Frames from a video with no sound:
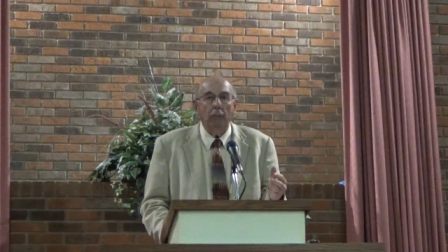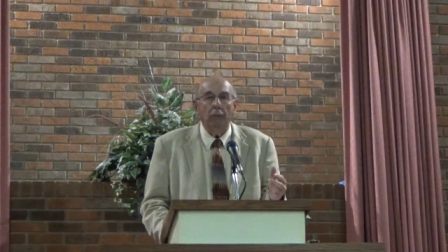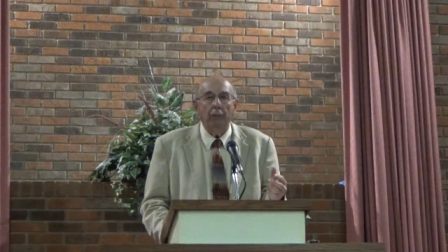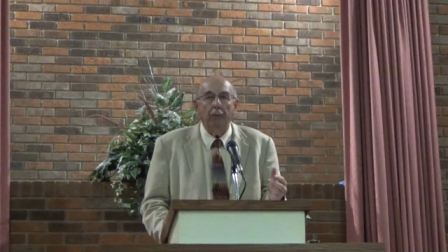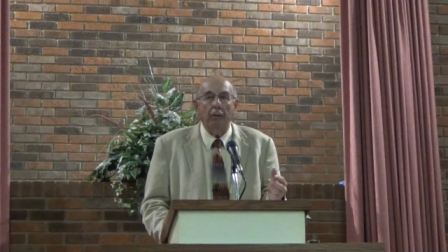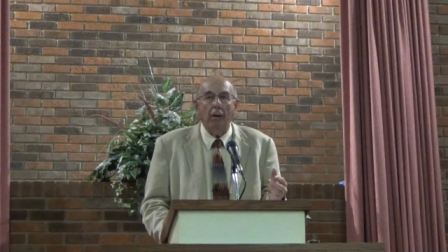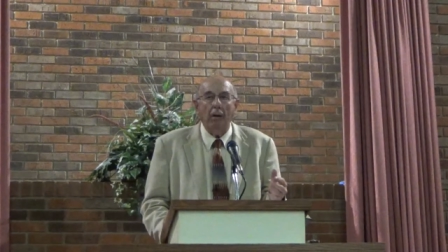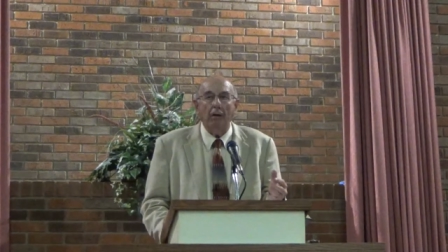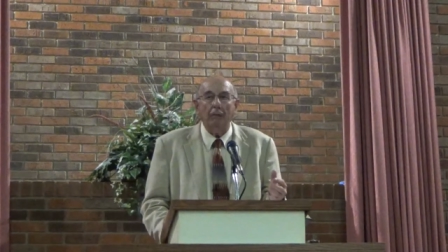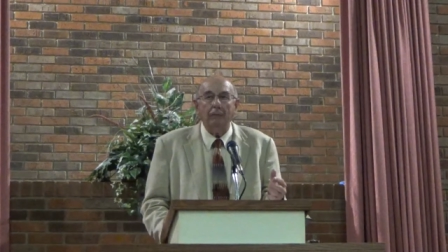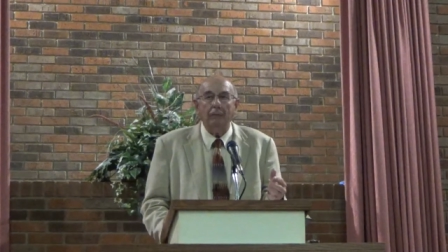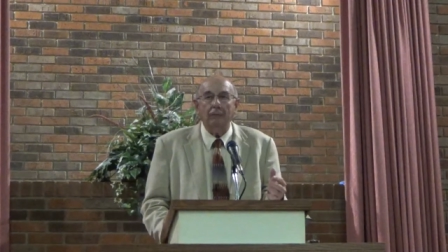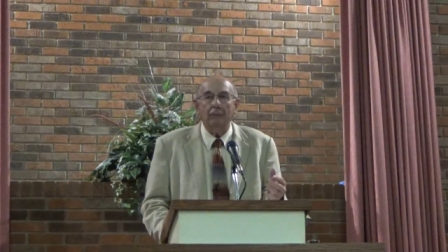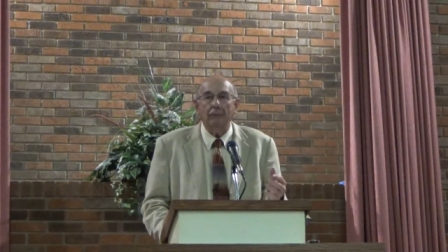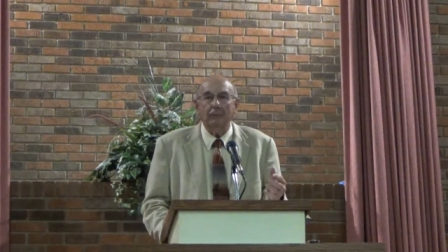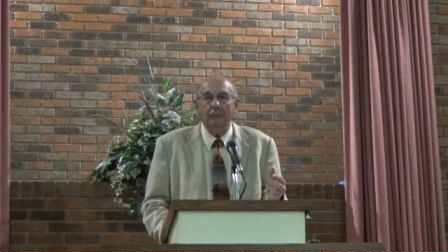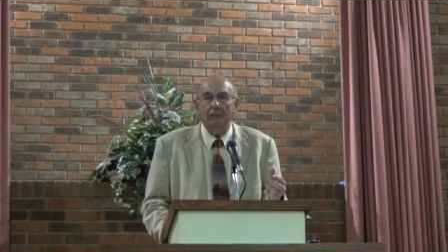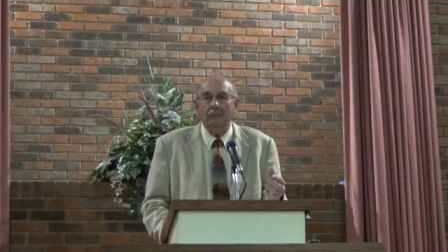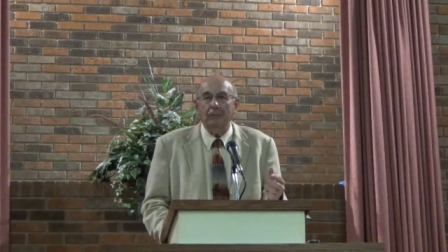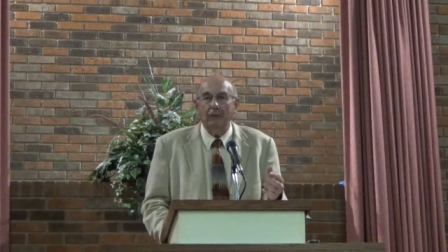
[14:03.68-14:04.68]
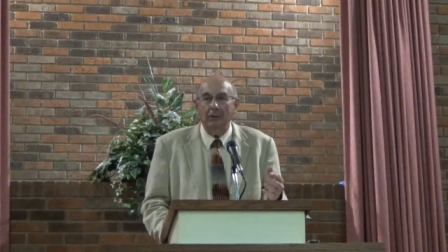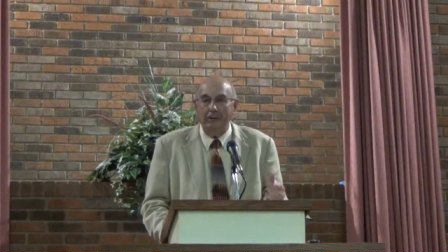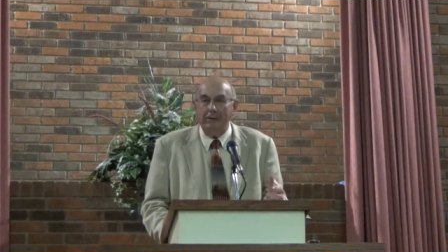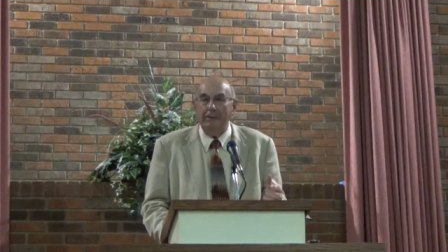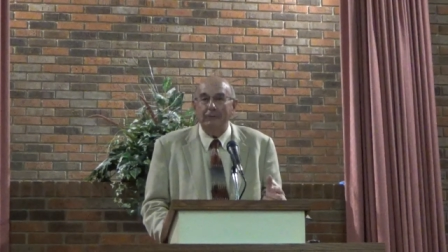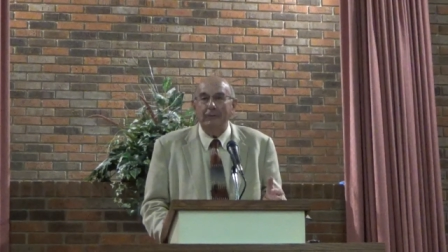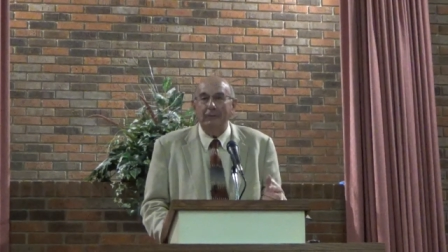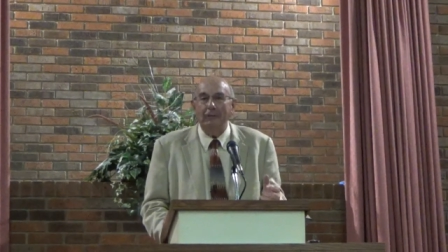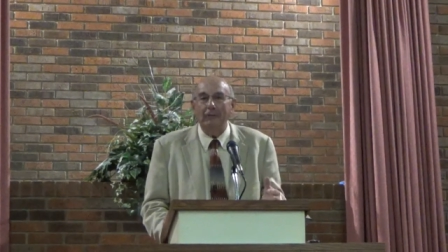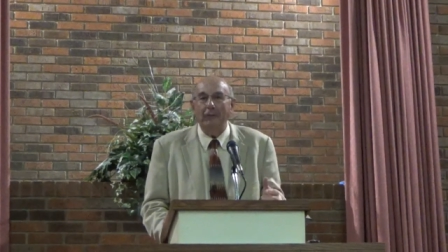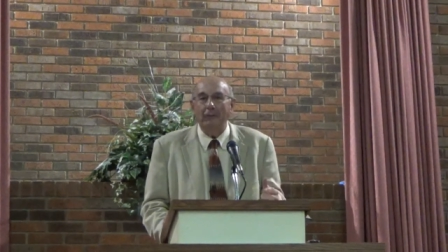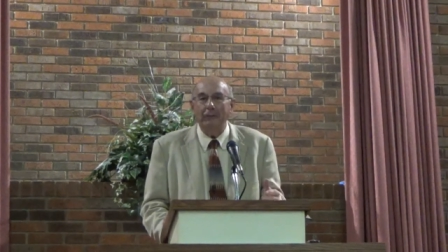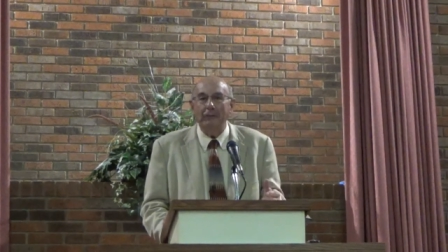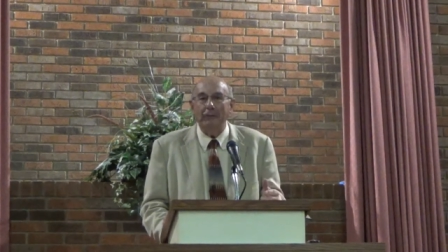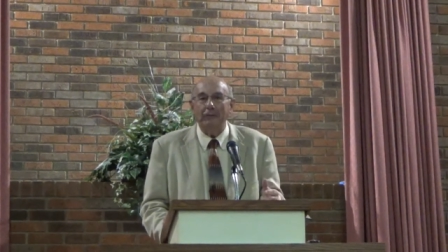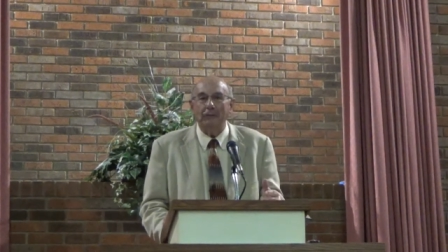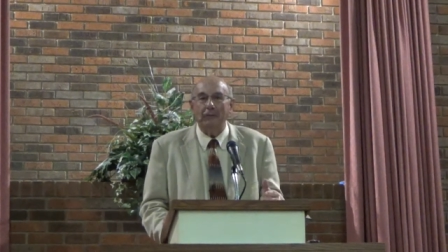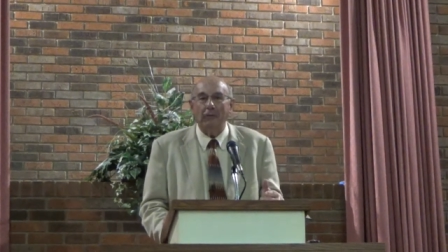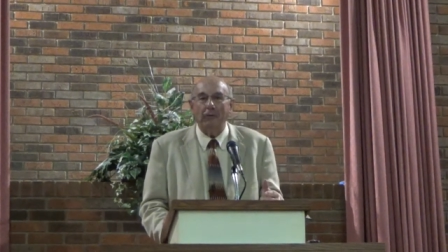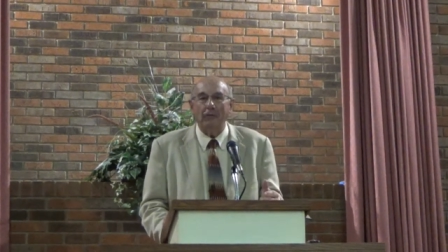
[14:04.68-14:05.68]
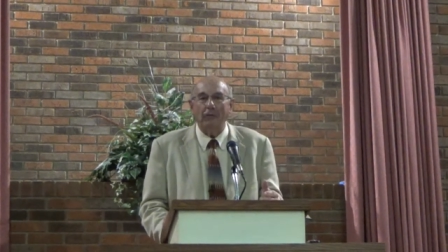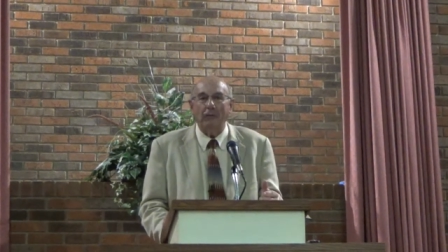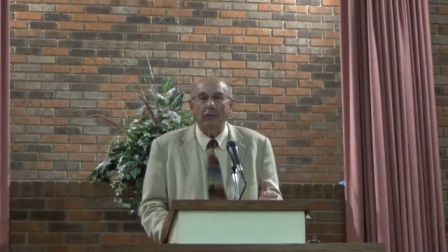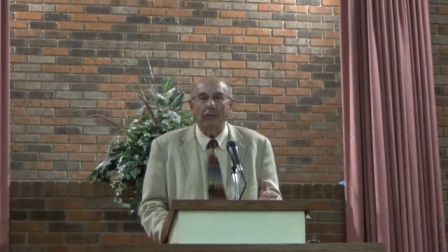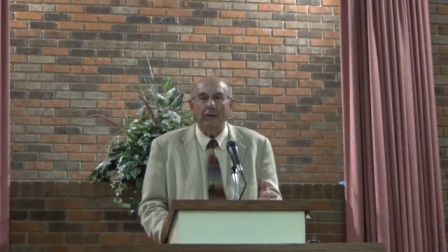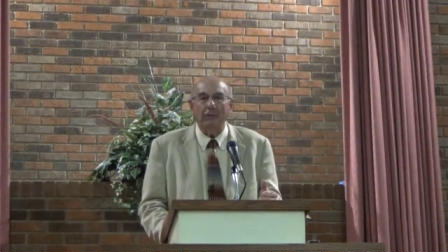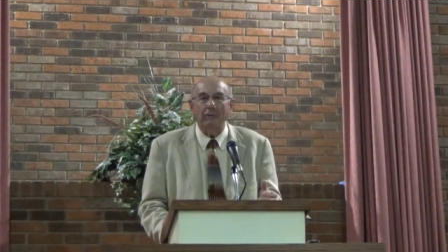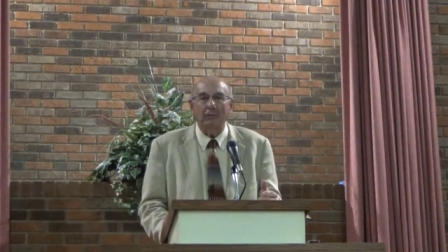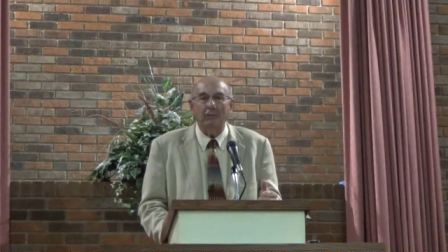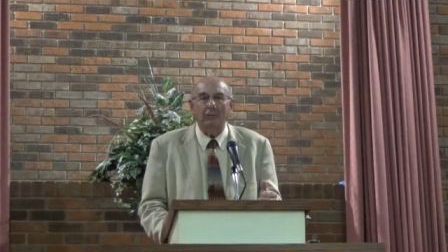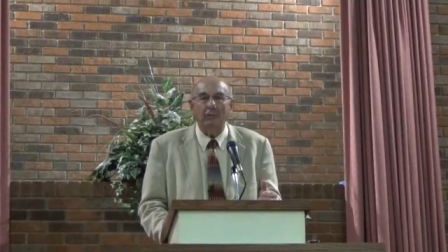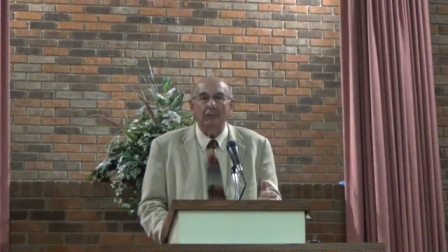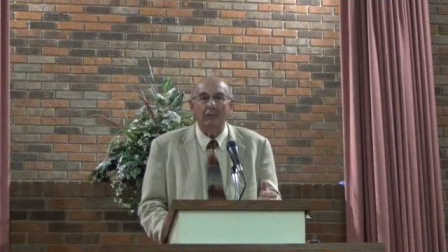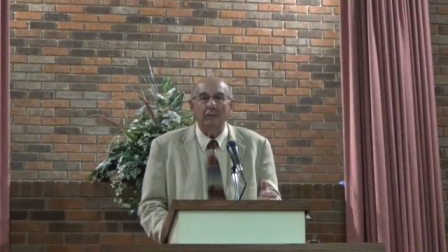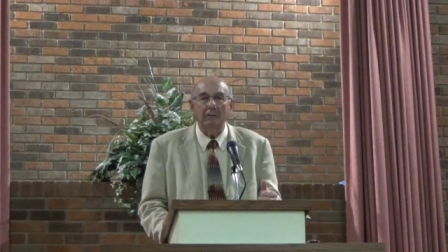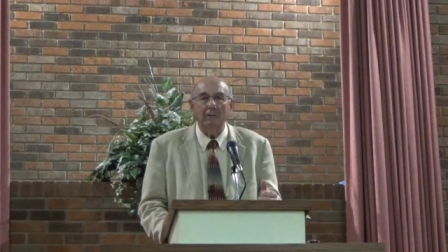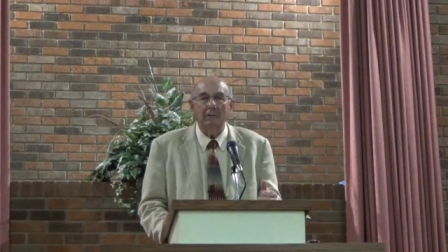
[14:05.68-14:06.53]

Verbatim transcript: we're not to live here on this earth forever.